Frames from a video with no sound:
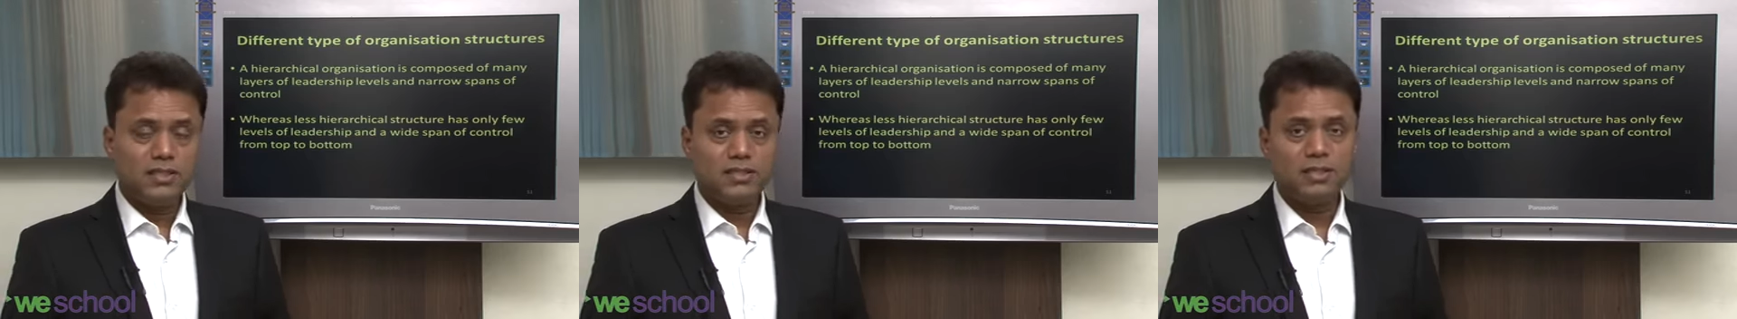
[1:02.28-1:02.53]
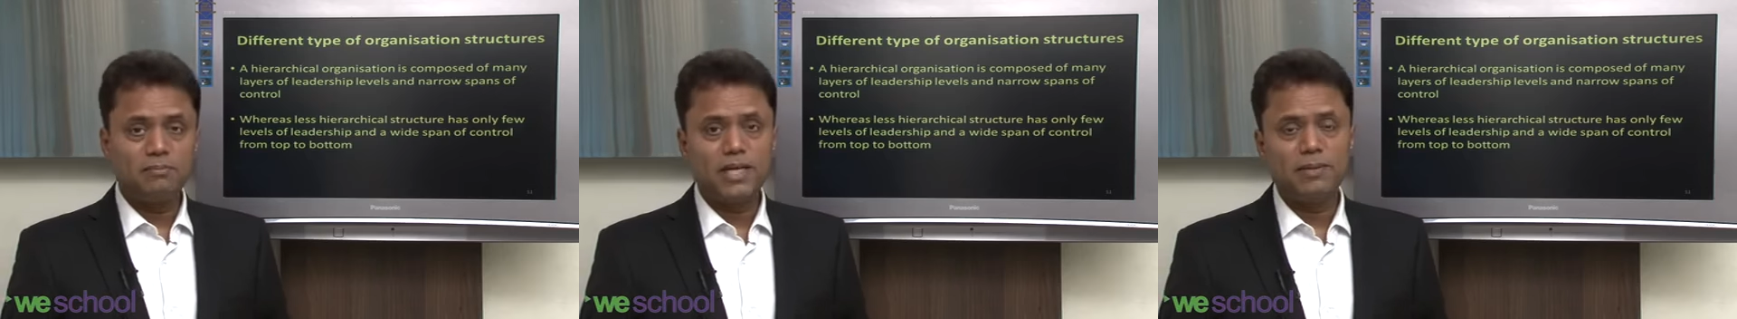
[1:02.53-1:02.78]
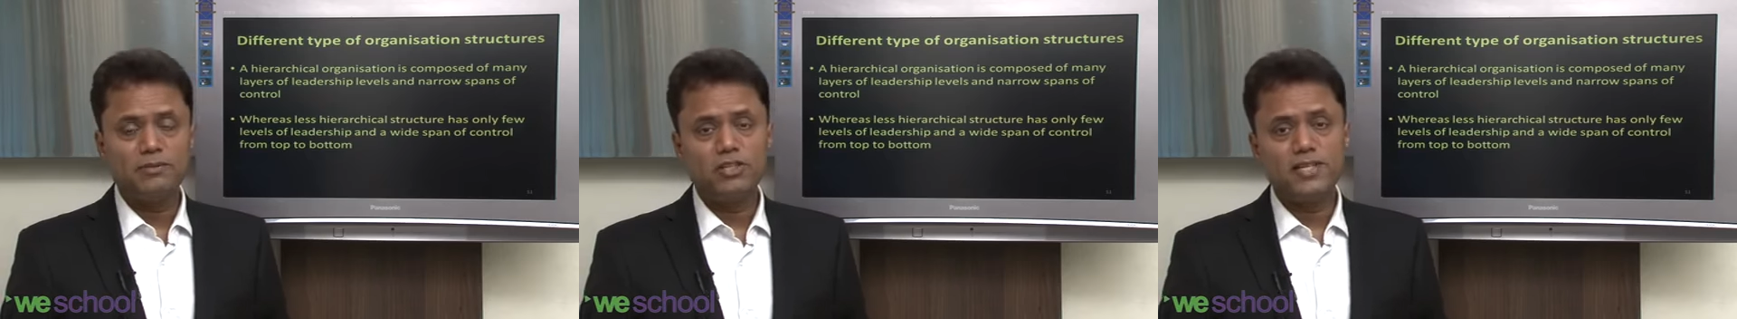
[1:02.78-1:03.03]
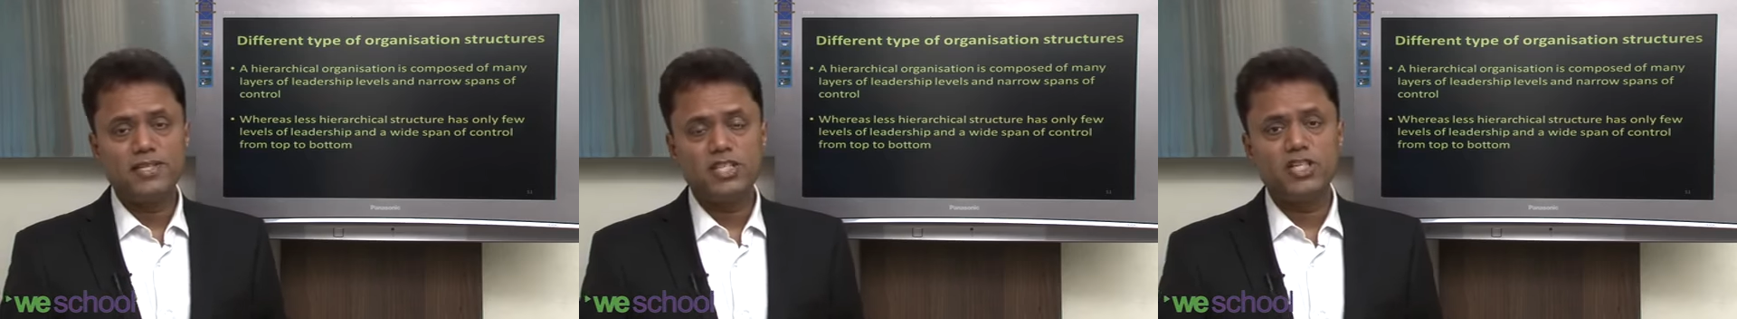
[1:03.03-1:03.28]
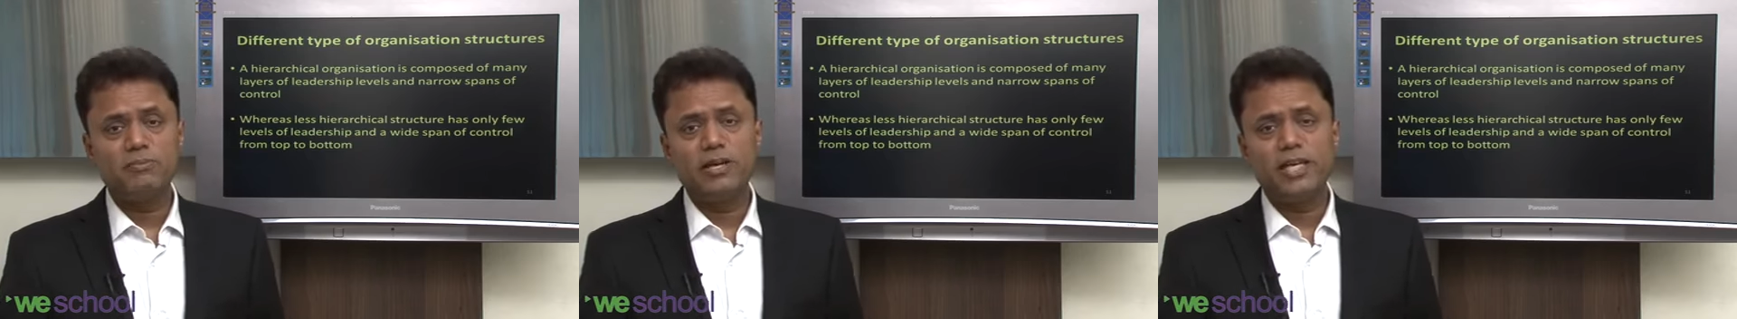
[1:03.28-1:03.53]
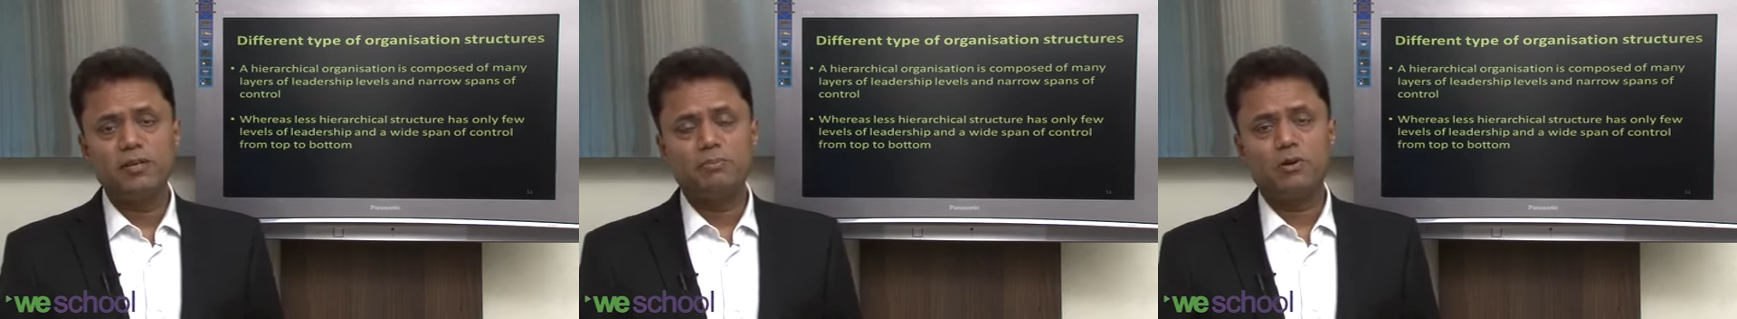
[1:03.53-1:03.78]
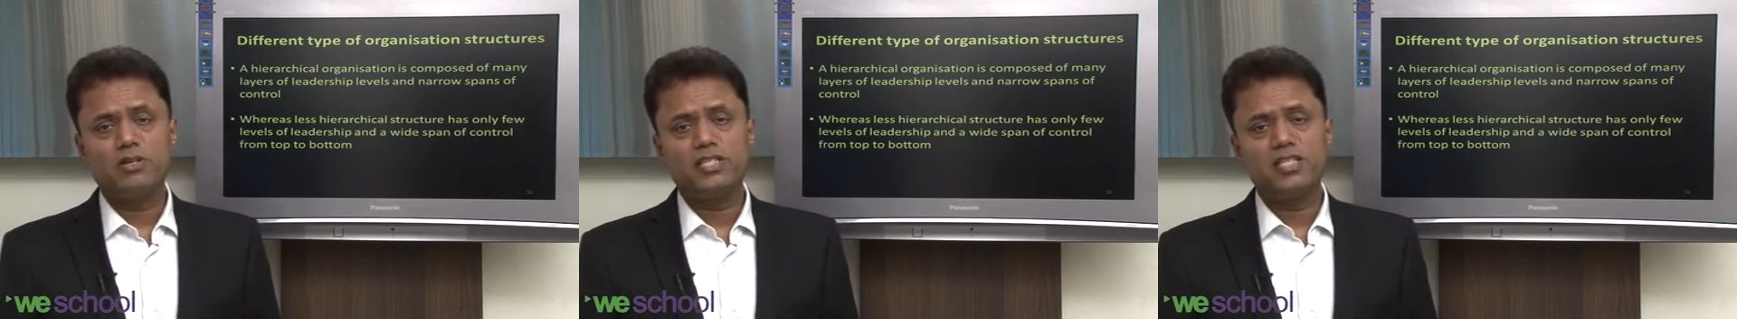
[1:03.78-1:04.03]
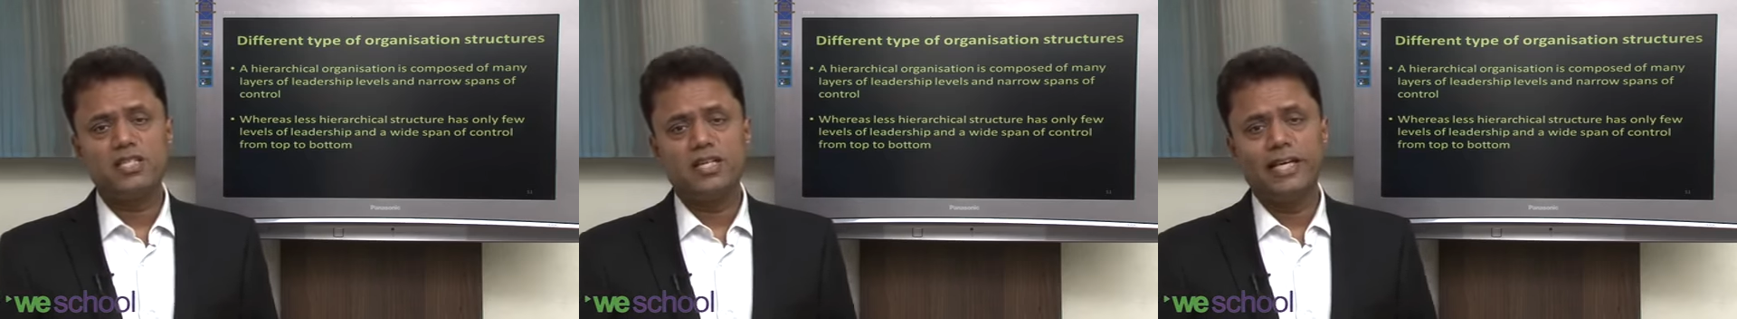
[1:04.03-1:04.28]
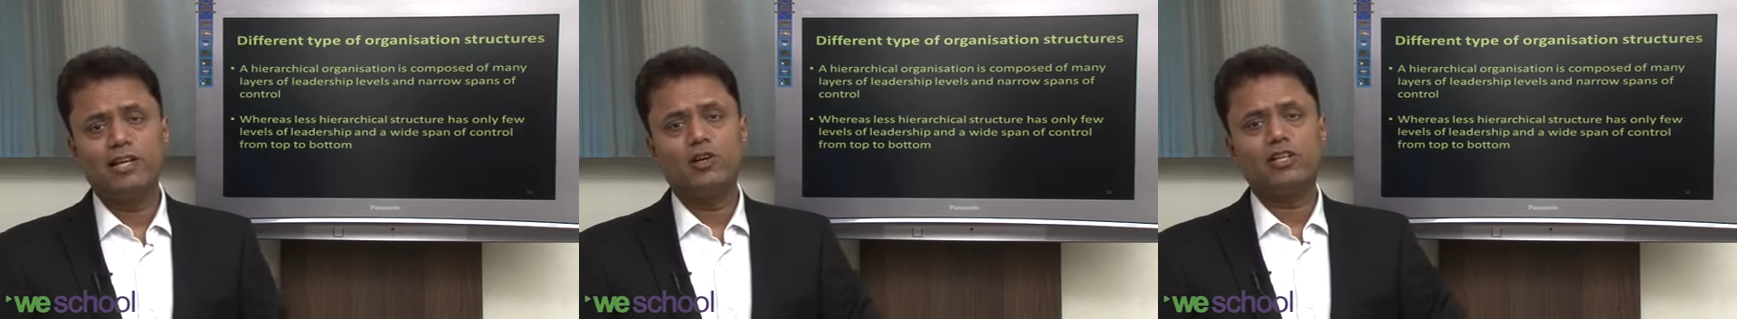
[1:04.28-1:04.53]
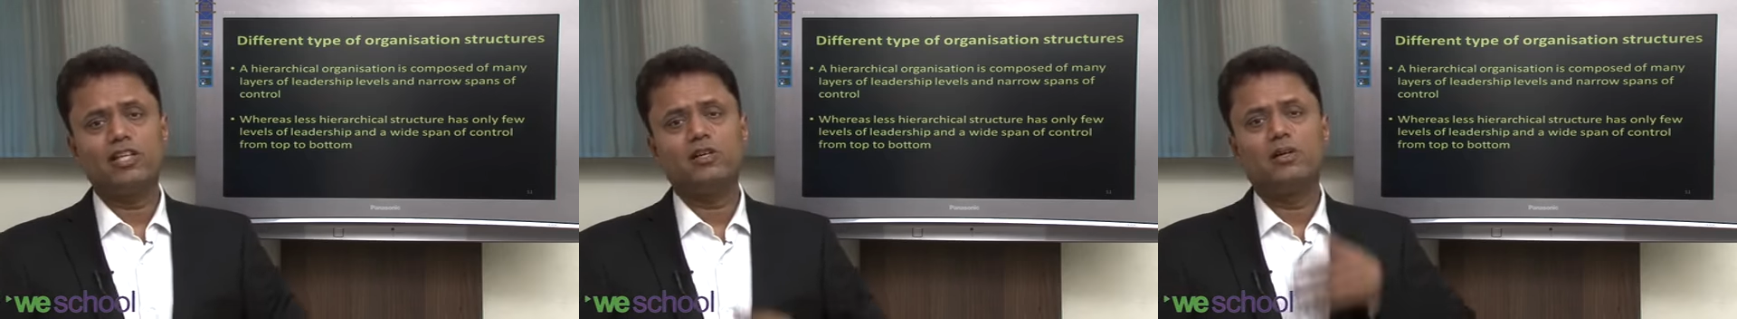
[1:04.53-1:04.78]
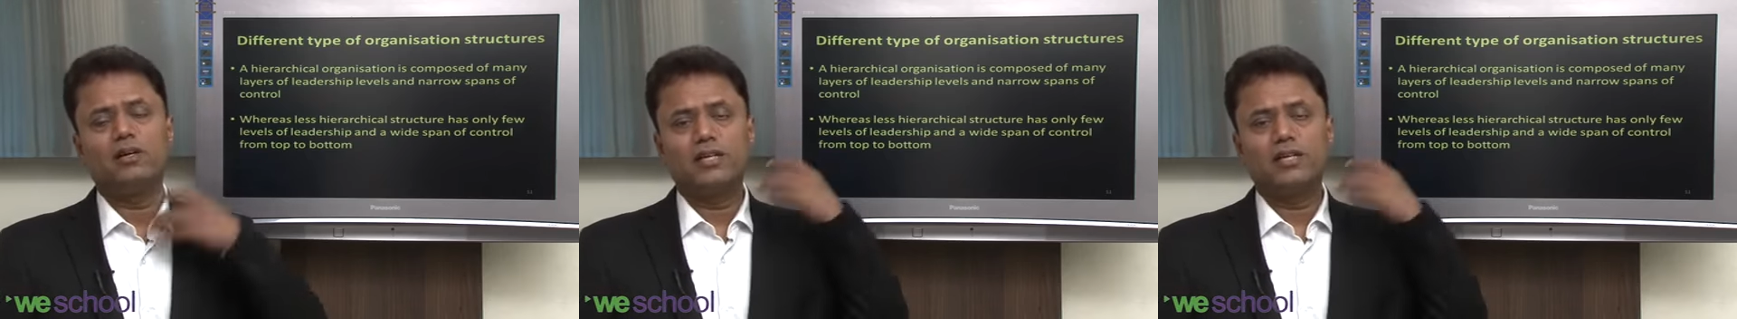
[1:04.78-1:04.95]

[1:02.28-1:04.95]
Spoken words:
Sometimes decision making process in a hierarchical